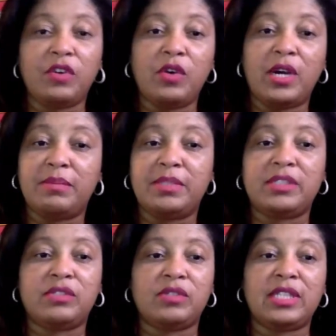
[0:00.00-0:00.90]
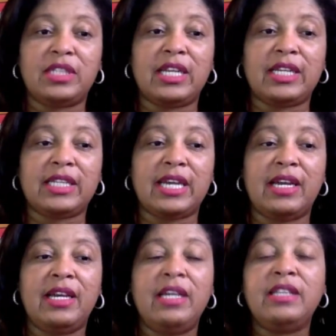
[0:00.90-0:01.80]
out of business or anything like that,
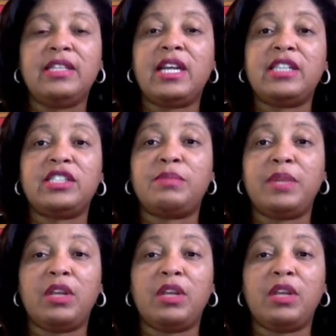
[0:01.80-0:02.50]
then I just